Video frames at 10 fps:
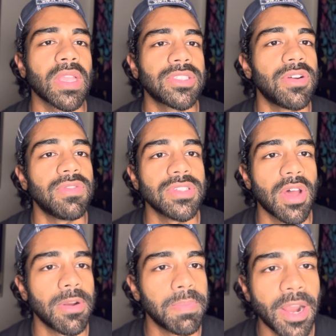servers
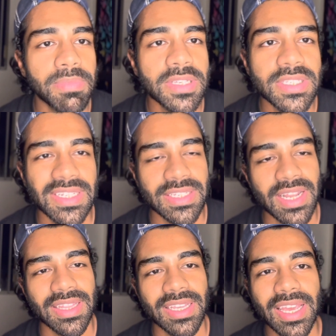on premise. That's
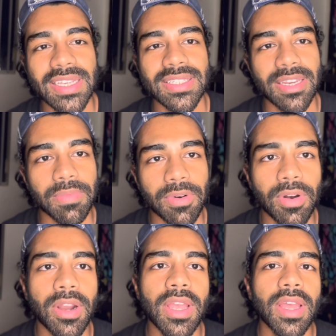not the case anymore.